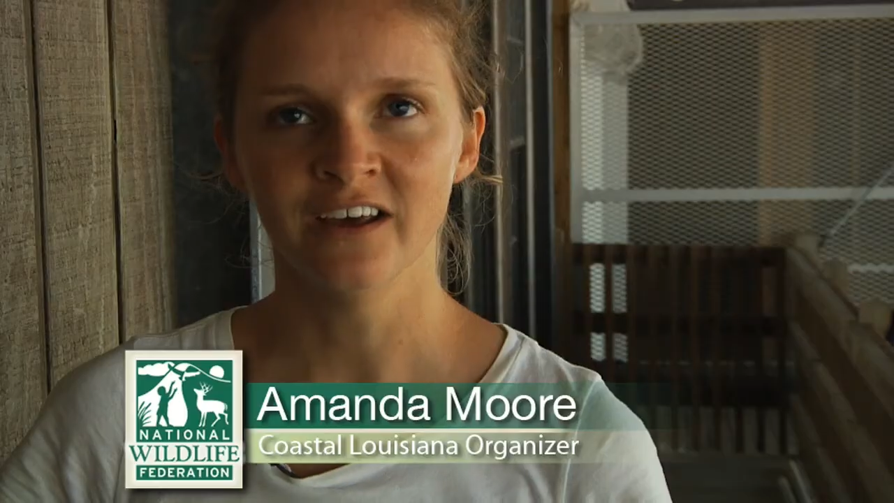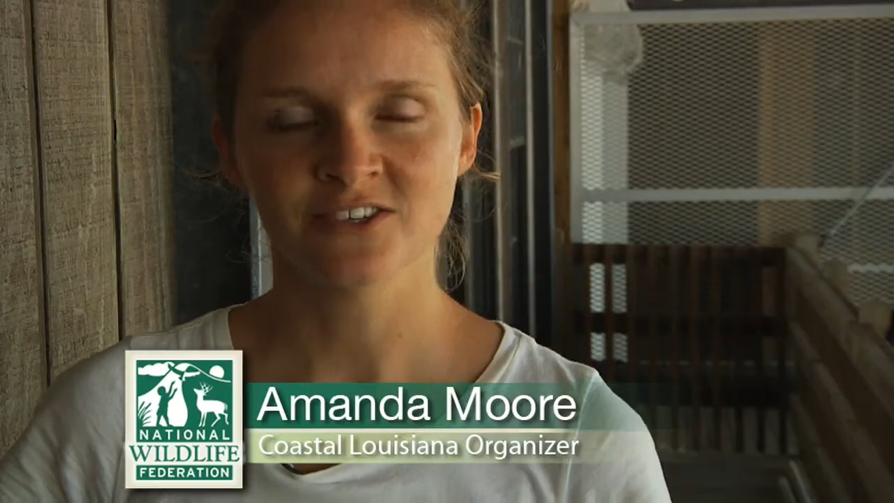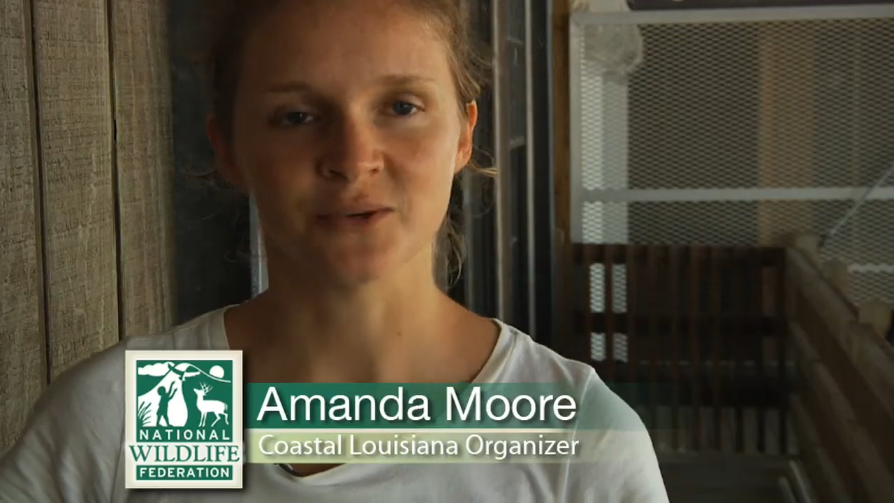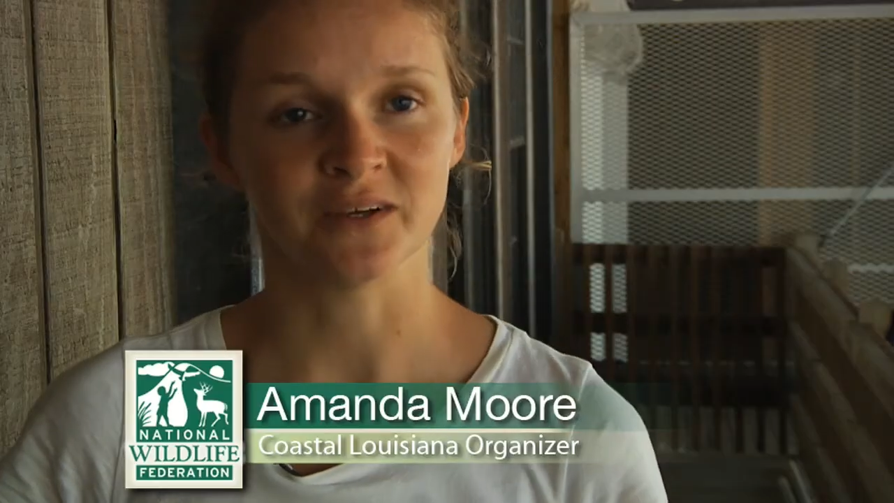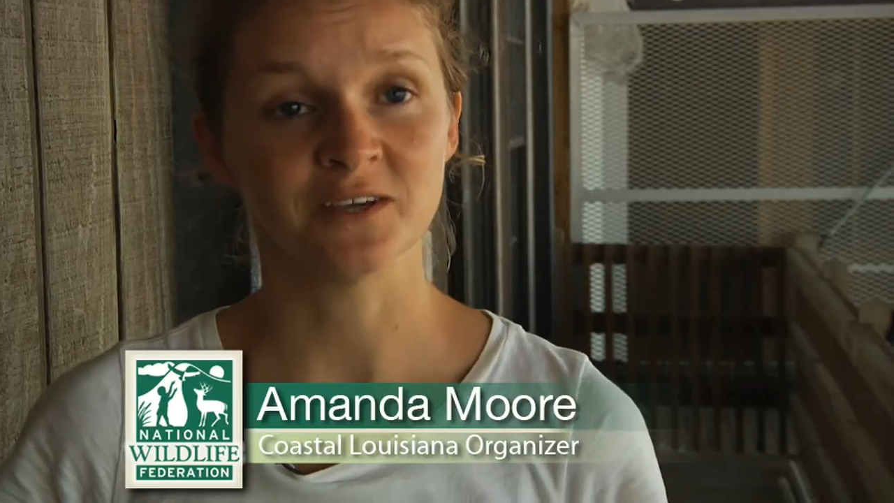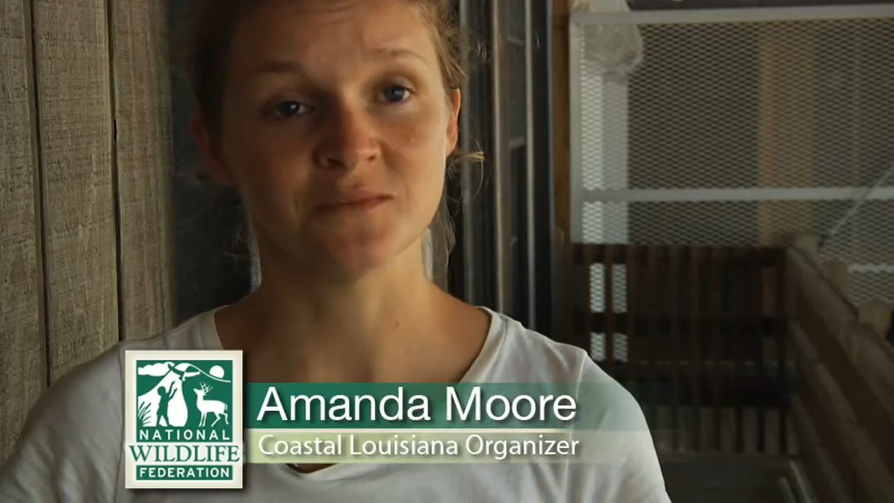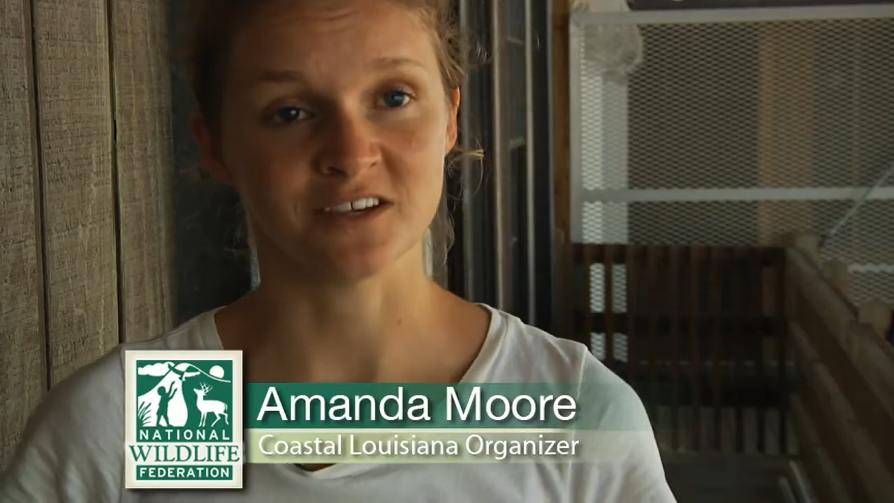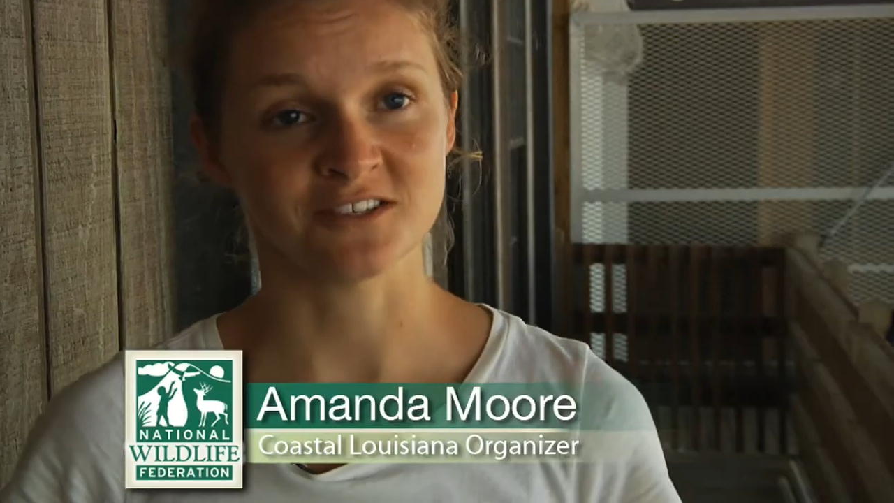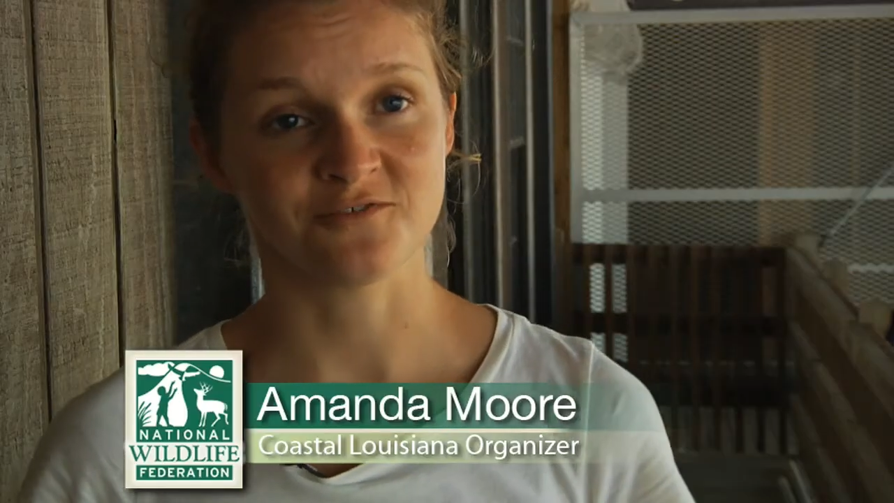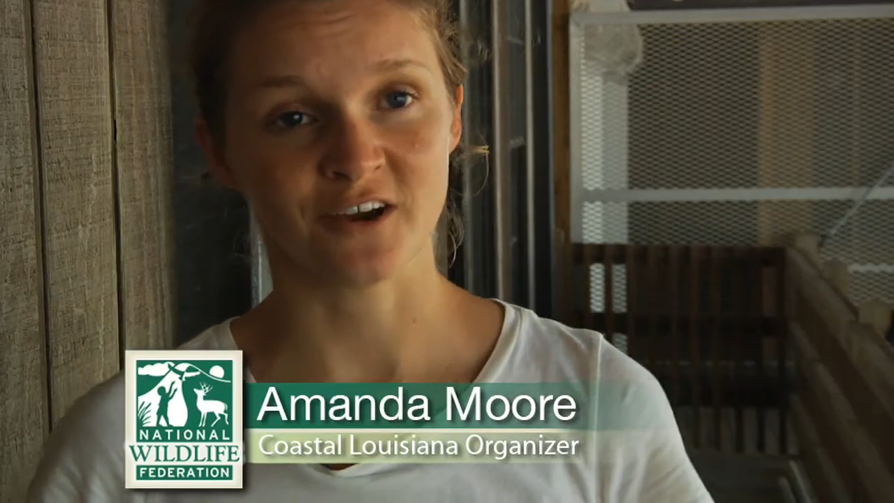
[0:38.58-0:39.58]
so it
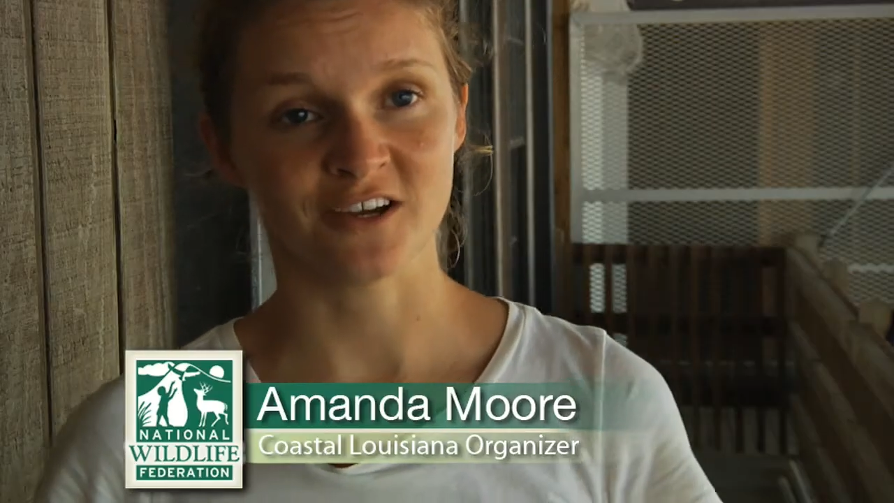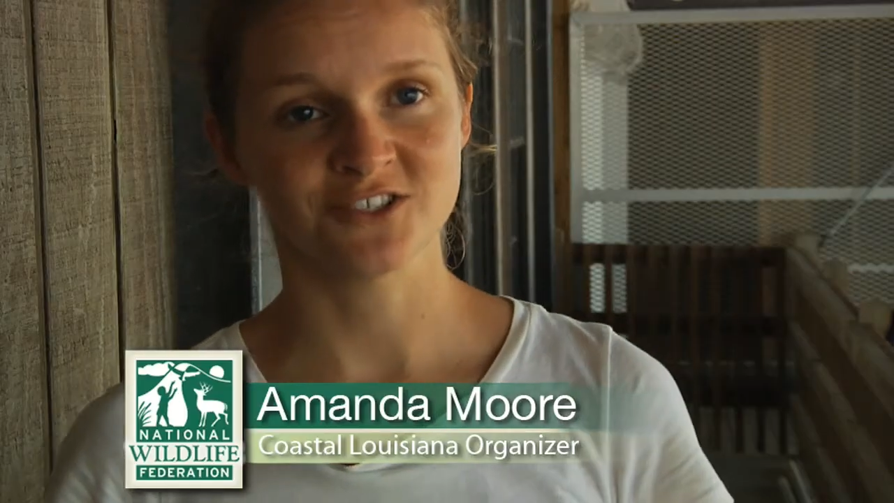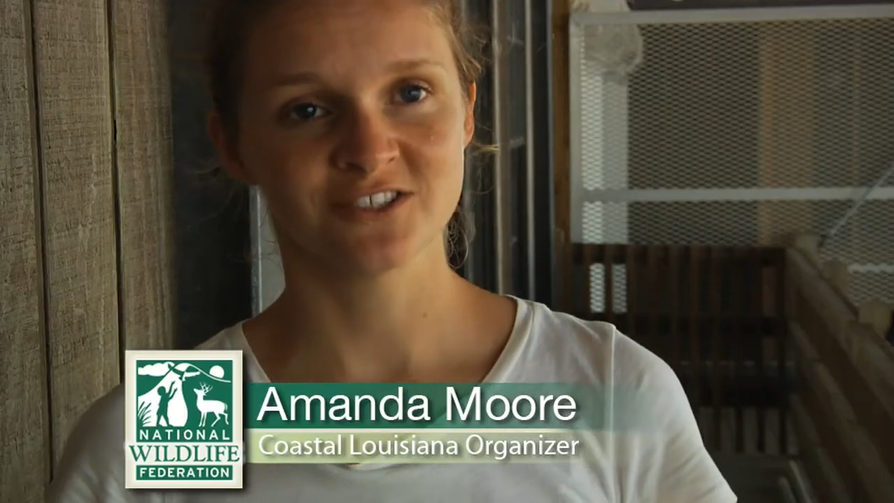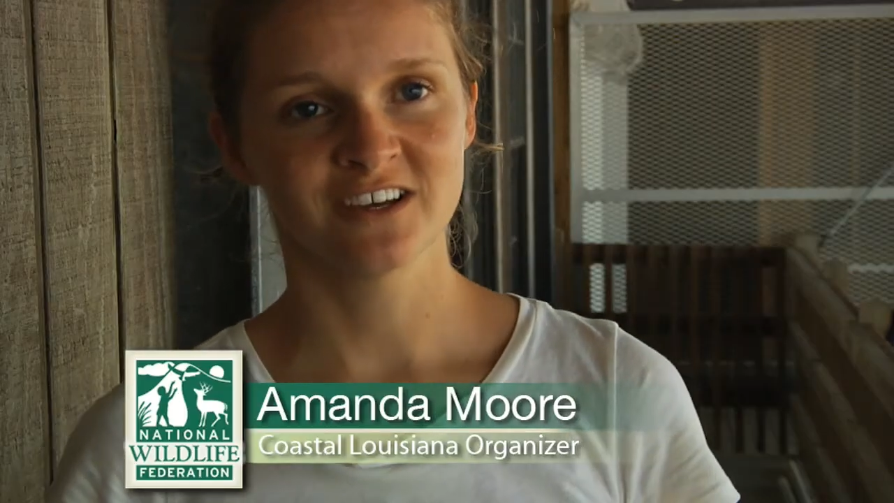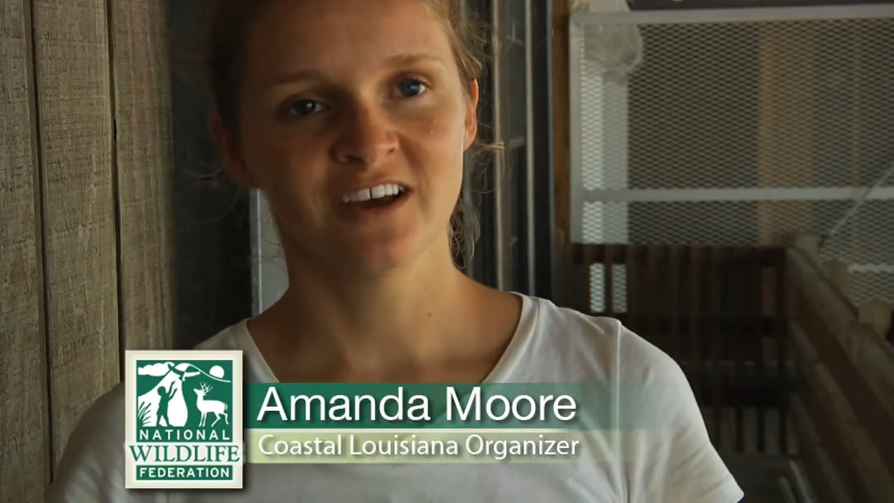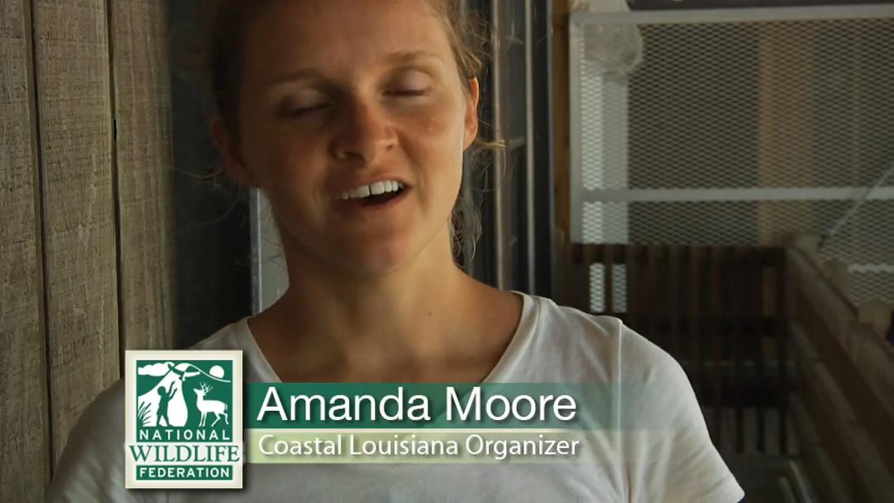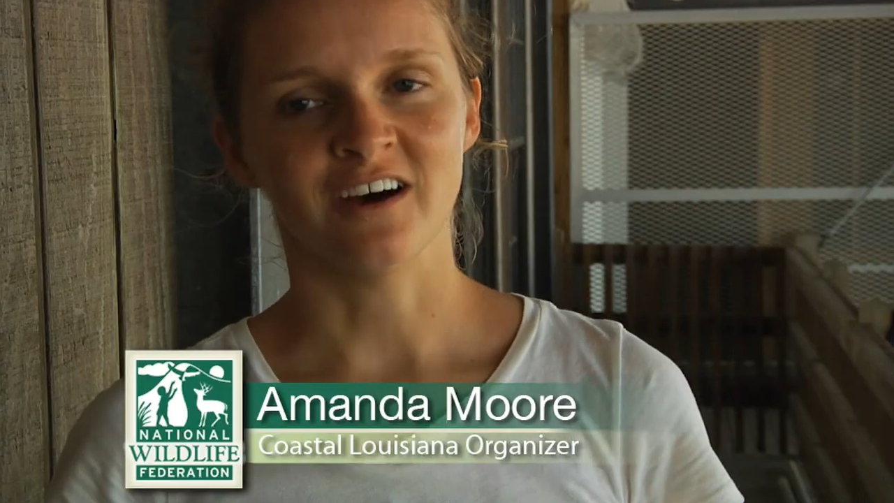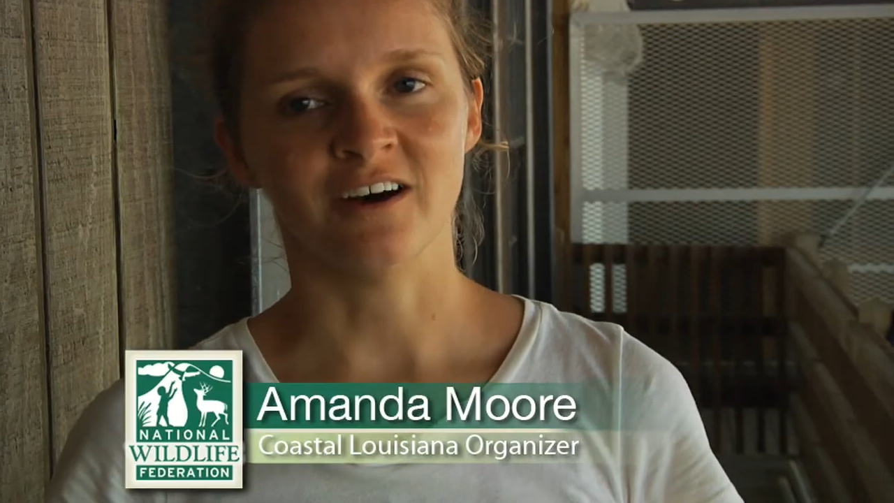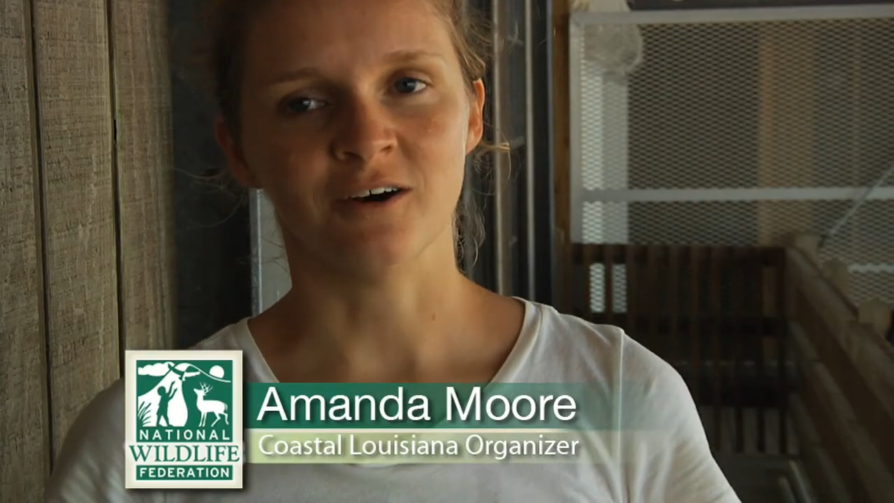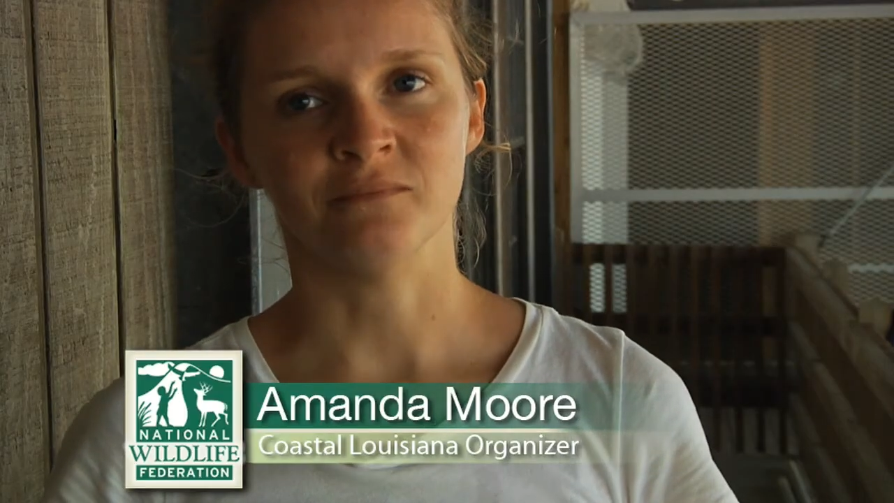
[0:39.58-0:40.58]
keeps us fresh.
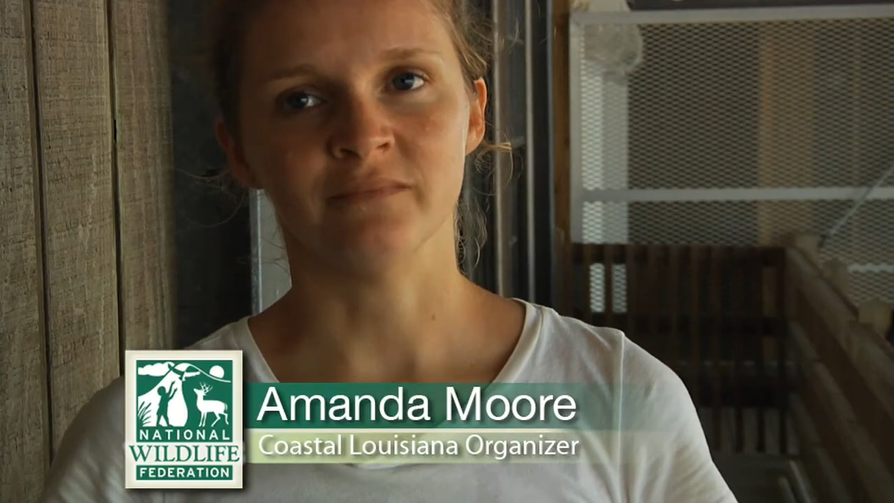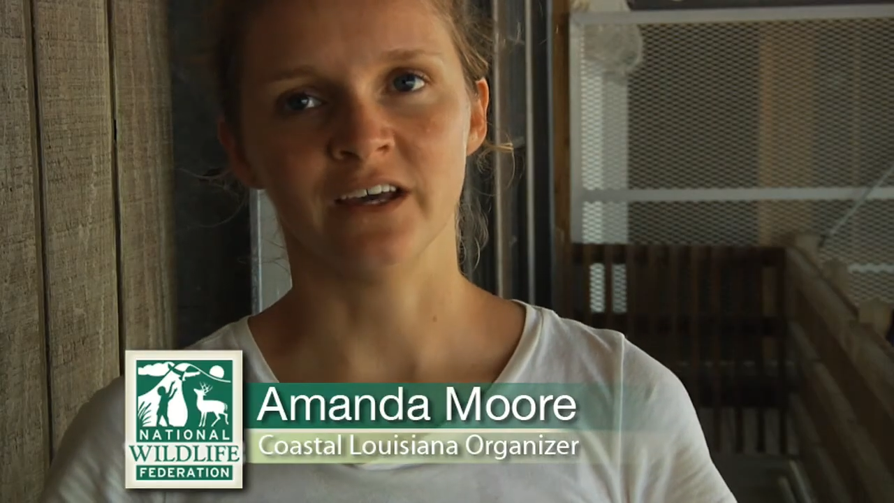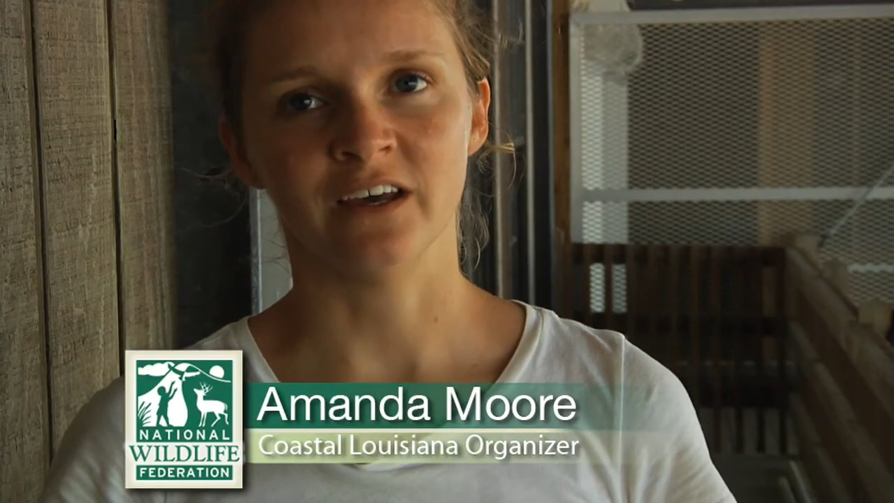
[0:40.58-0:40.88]
Um,